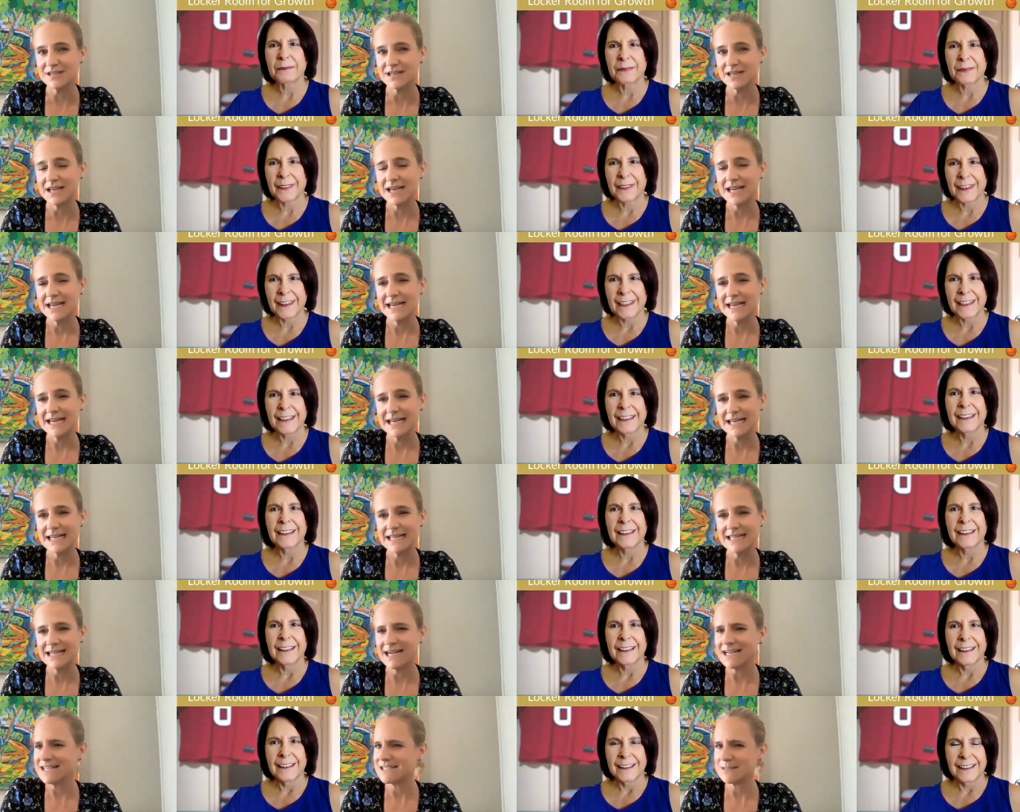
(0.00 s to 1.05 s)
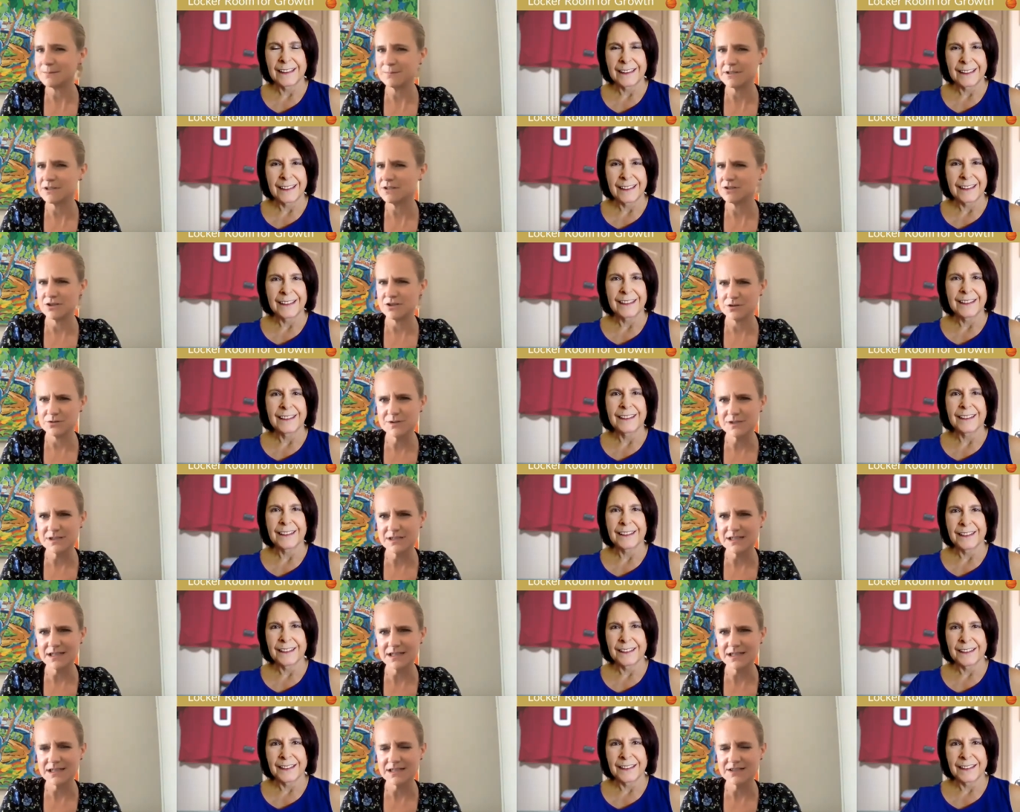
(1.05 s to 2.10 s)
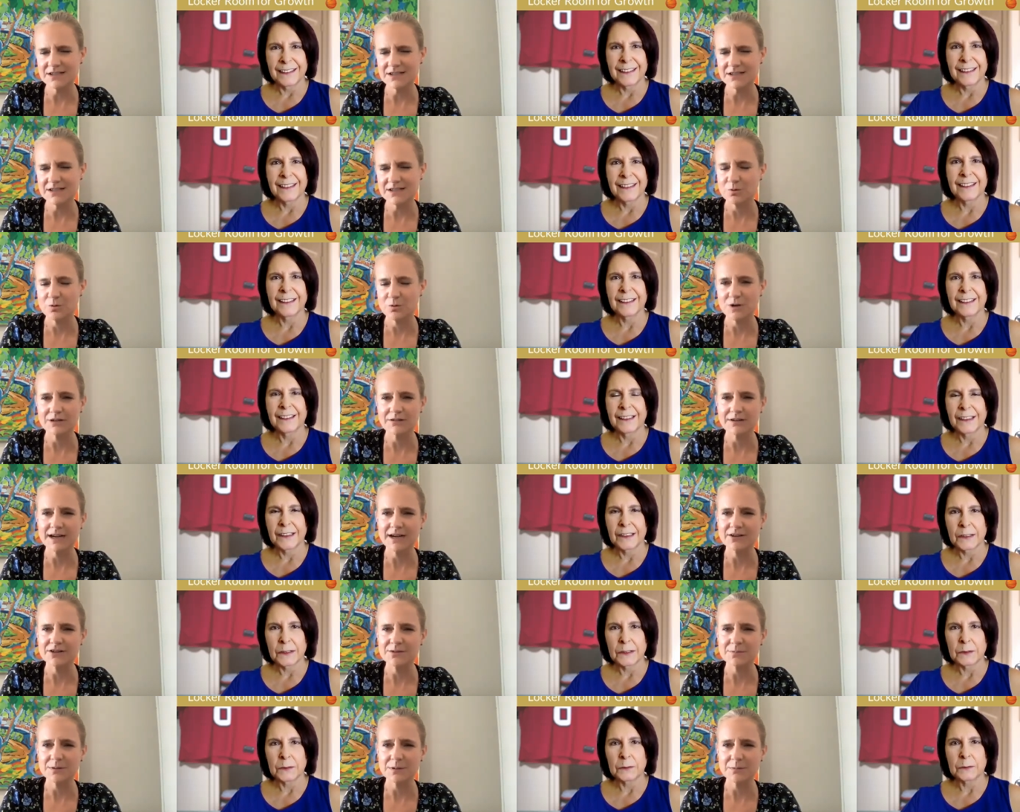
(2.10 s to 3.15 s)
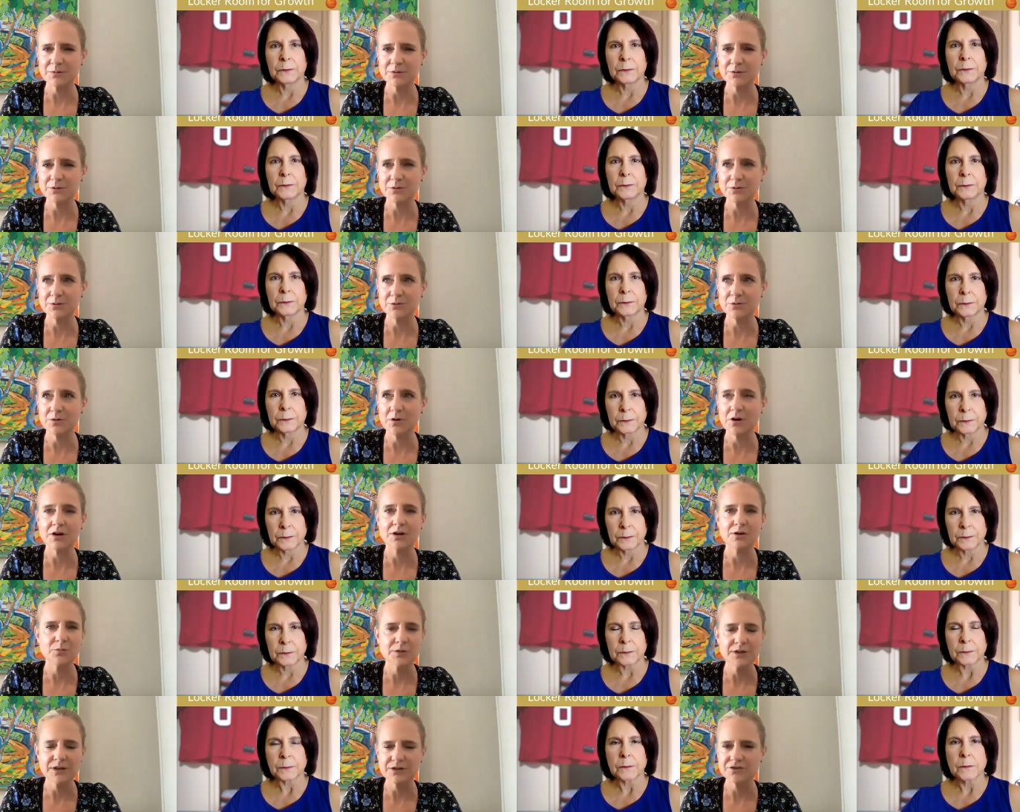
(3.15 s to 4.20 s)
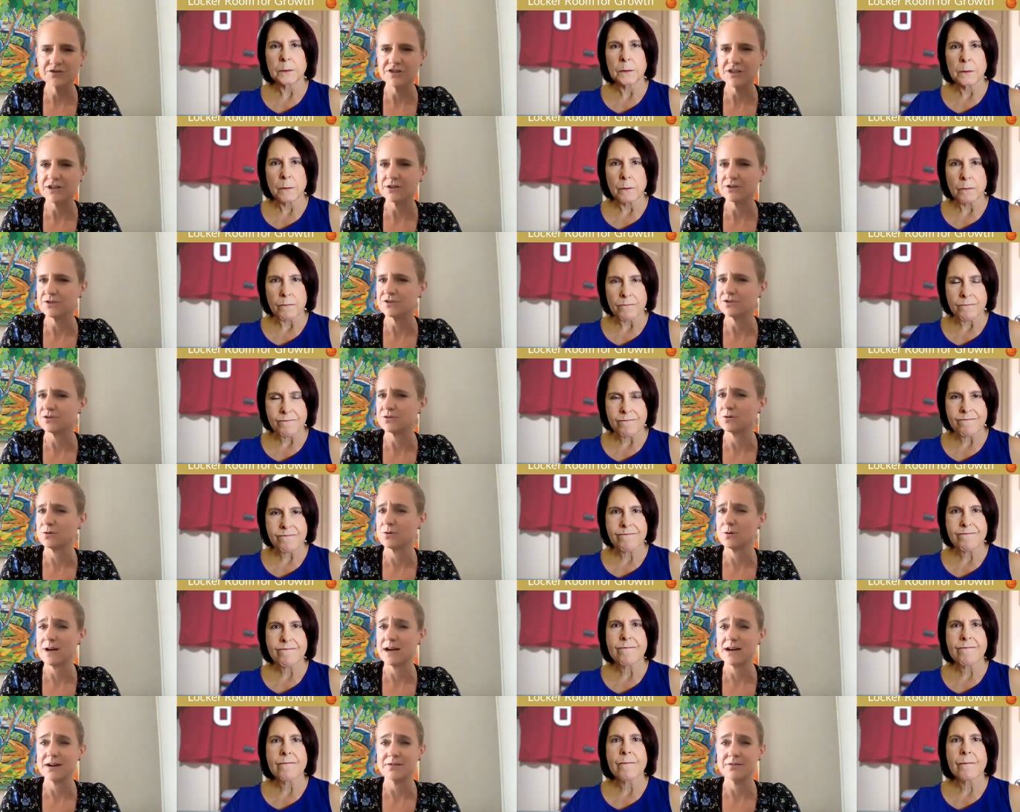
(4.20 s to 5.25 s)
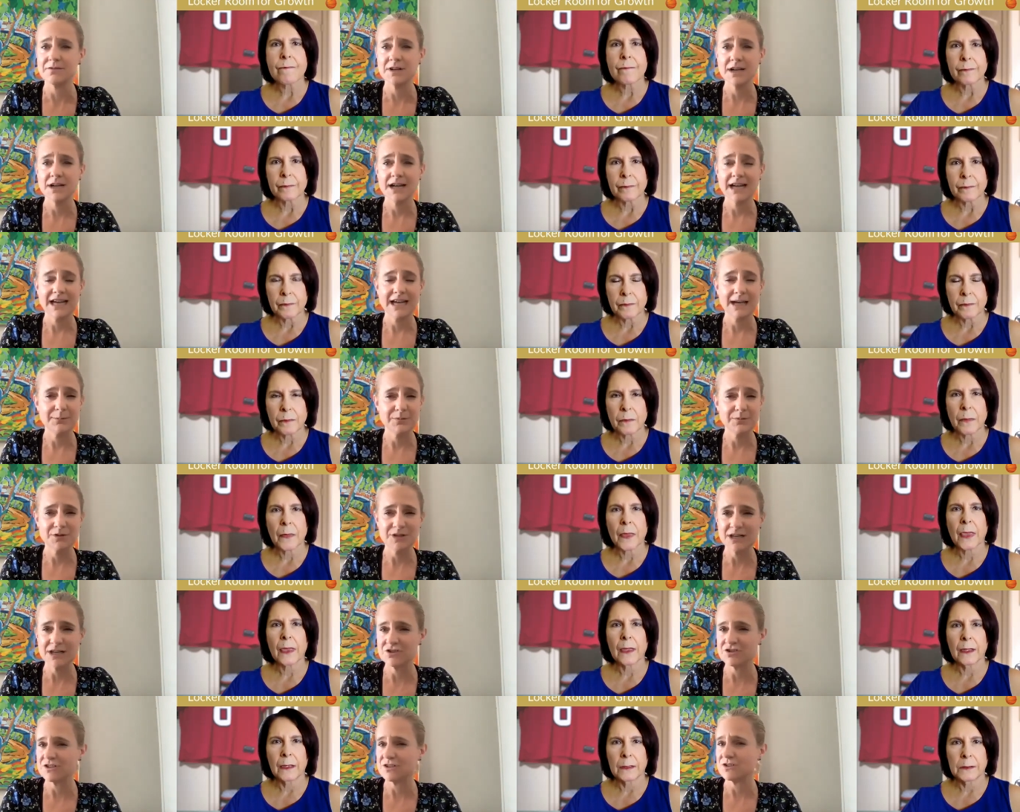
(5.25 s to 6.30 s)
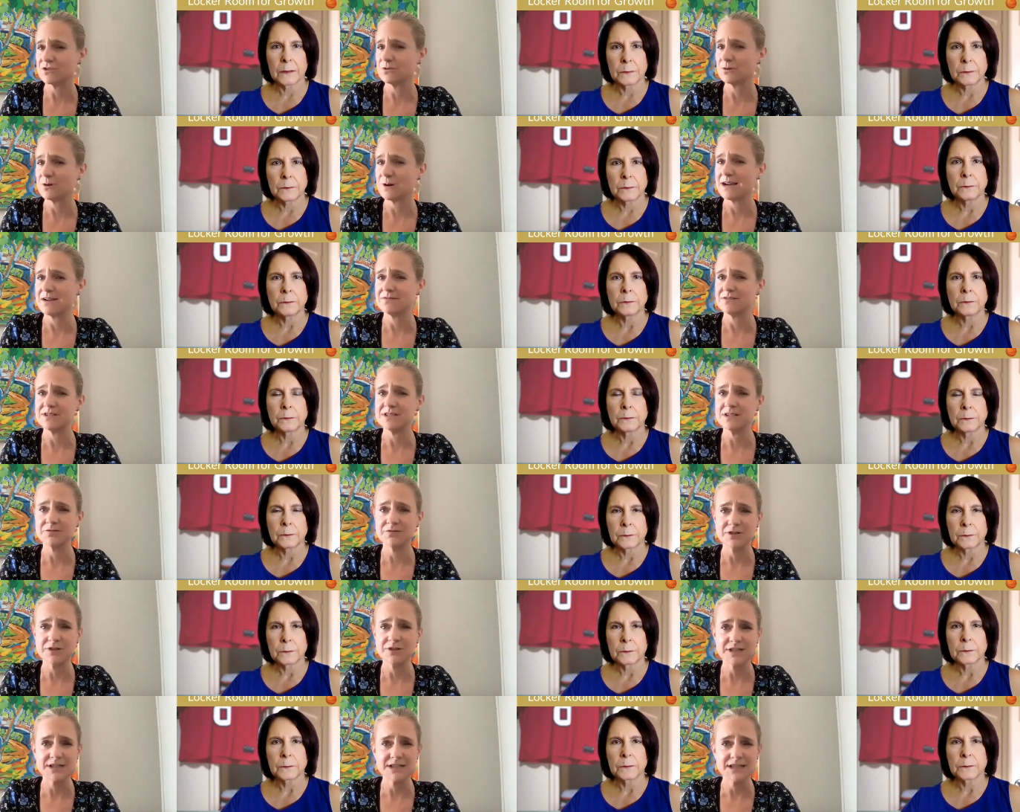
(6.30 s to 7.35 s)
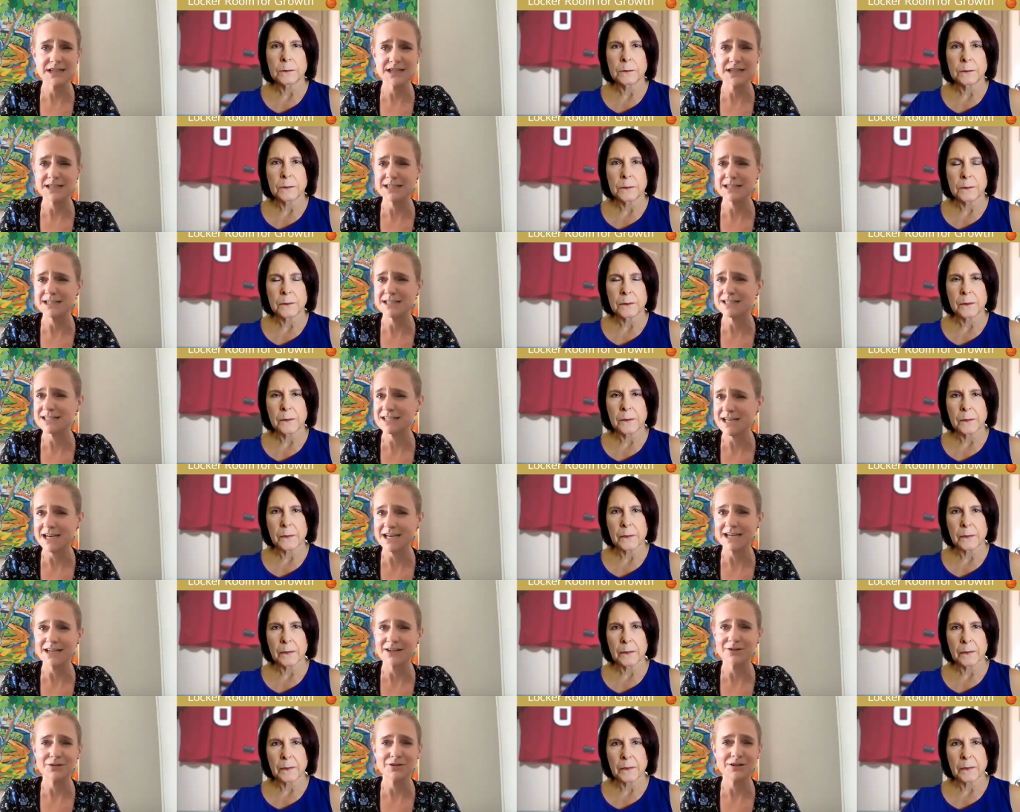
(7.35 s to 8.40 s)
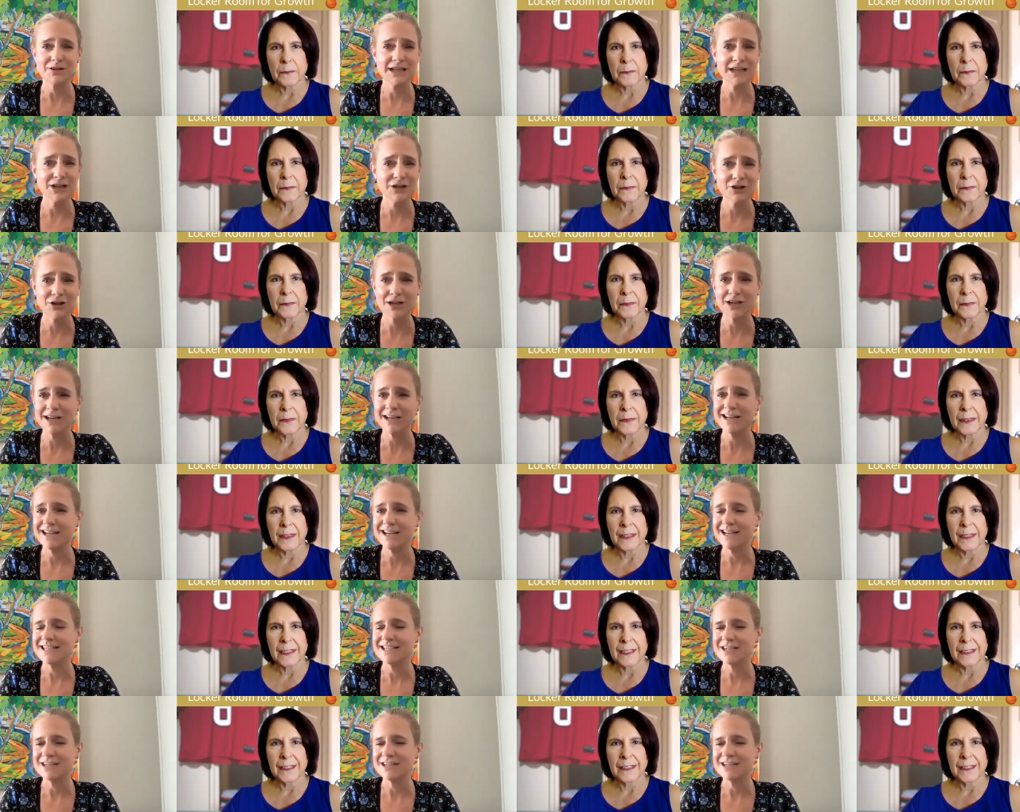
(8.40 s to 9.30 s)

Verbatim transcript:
Speaker 1: Like, not to be nosy to your point around people who are in wheelchairs or who have amputations or who have differences in sight or hearing.